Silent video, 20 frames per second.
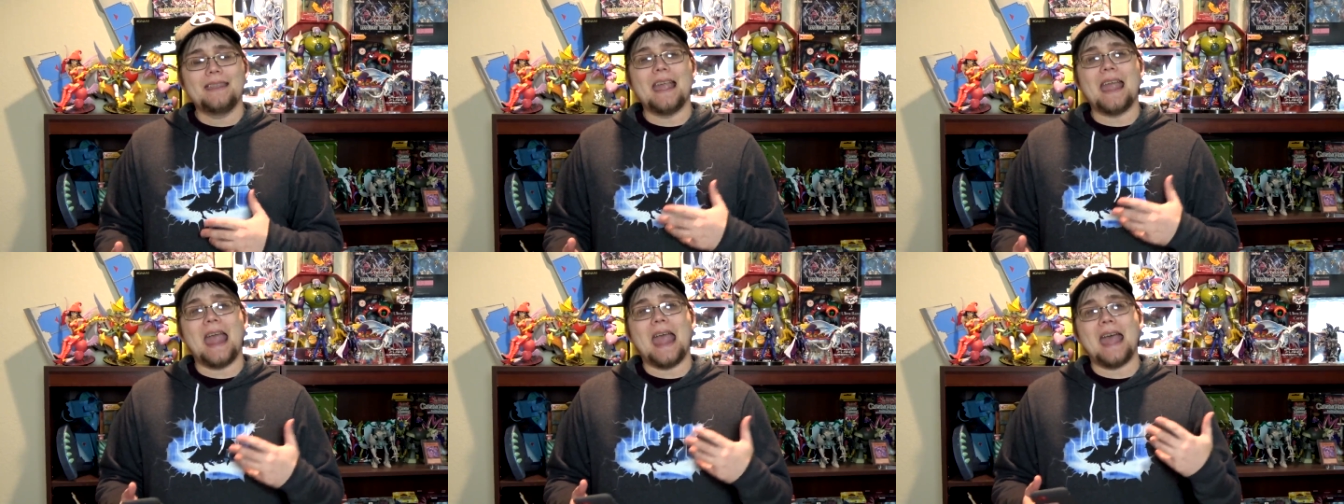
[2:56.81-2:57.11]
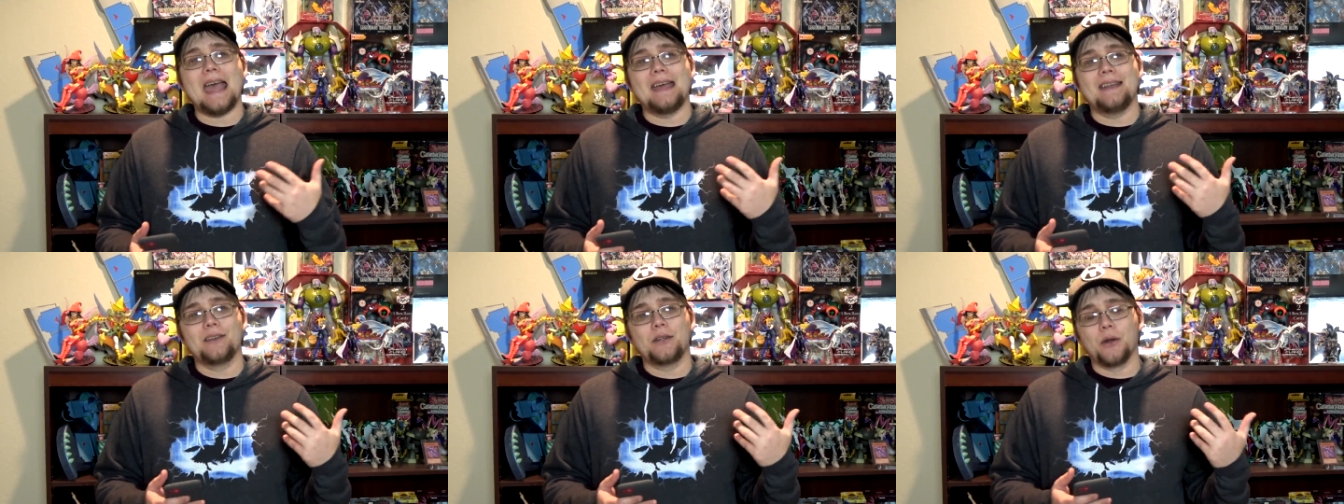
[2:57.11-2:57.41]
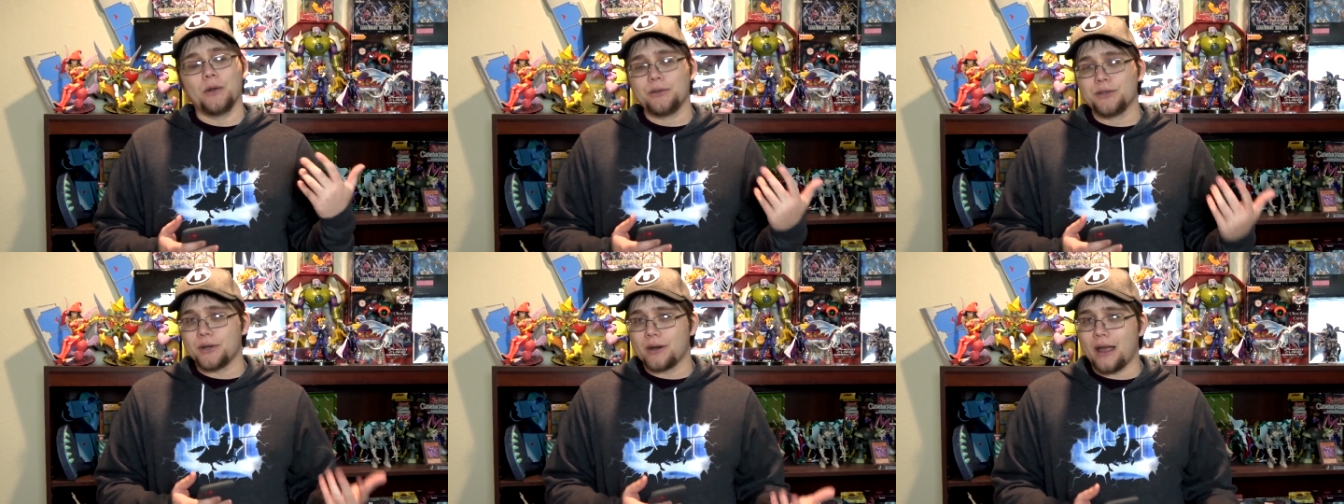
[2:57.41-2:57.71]
They had
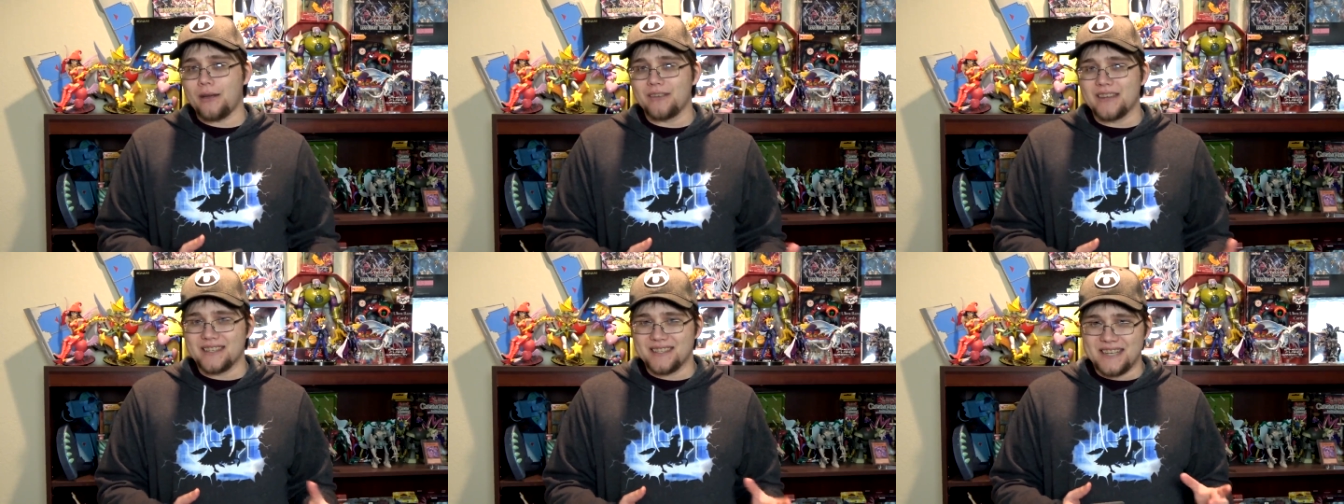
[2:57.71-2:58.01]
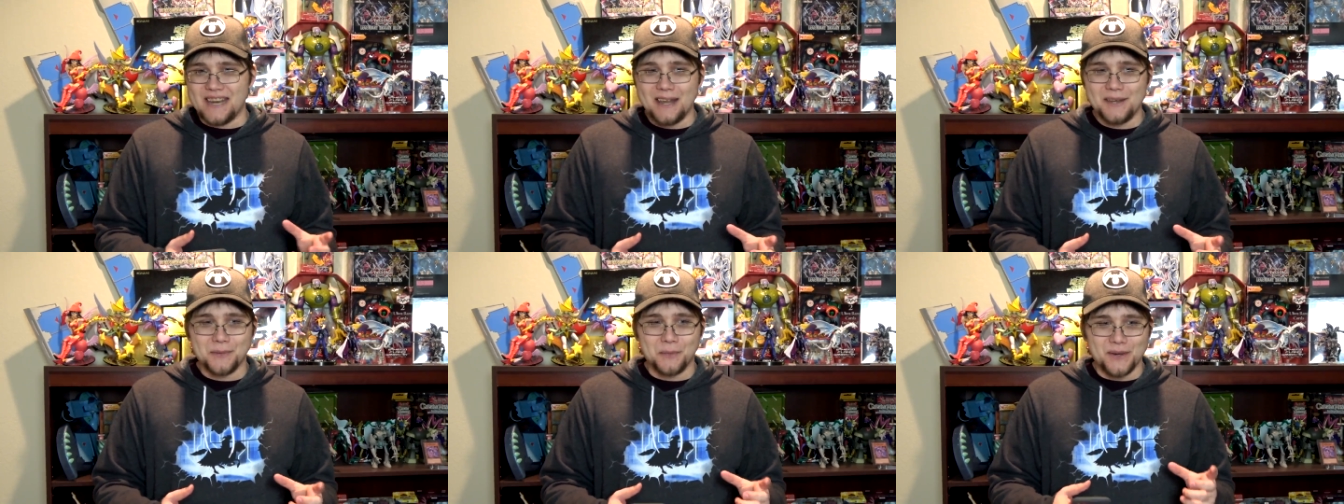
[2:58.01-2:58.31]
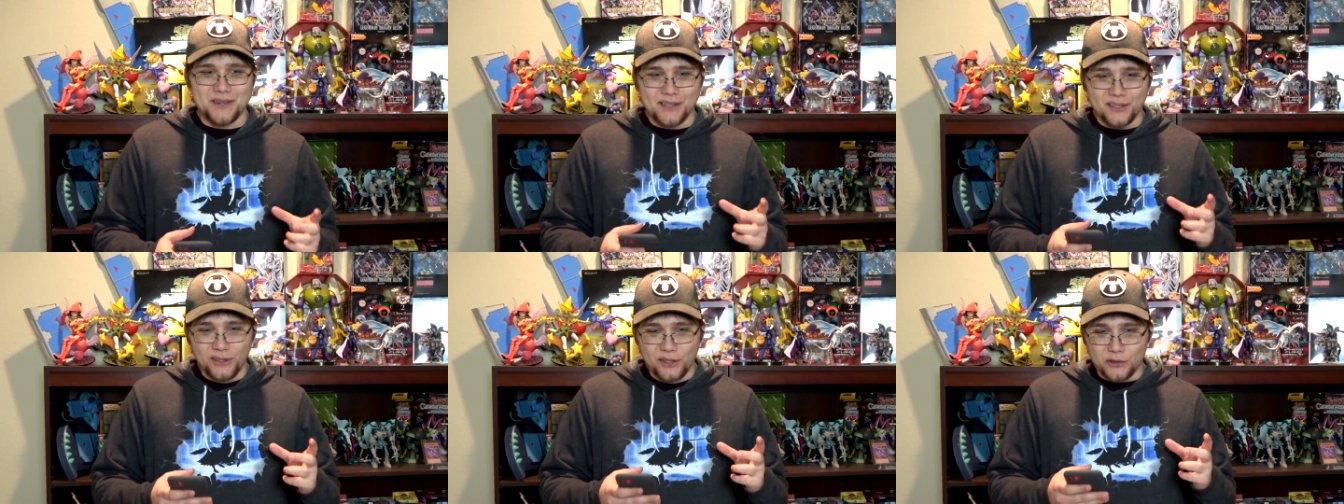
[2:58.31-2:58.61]
Gold Sarcophagus 10s,
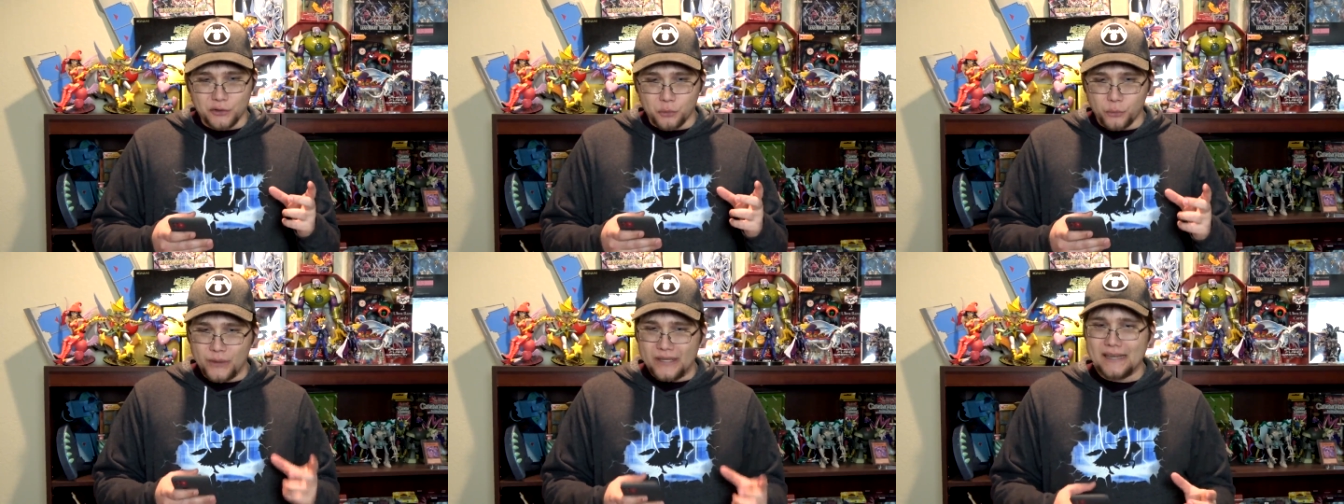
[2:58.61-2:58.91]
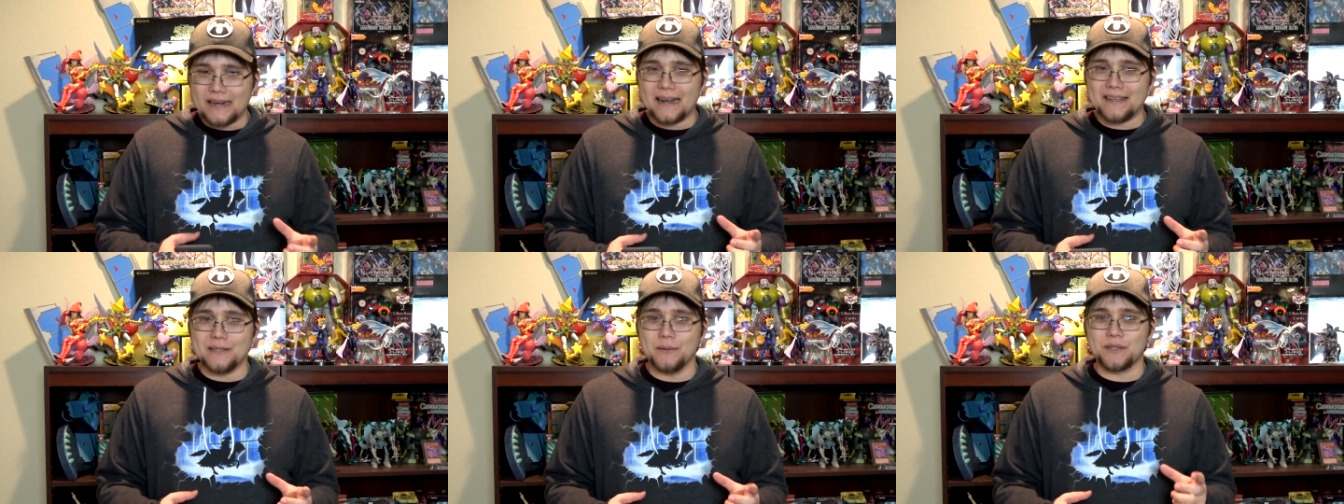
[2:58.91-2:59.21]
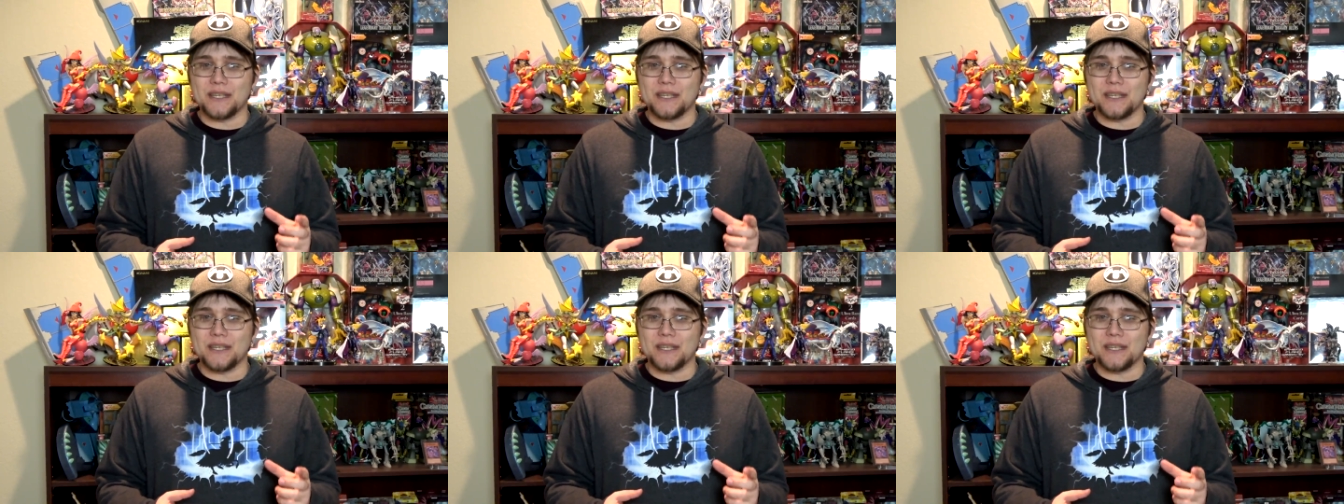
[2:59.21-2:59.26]
which looked really nice.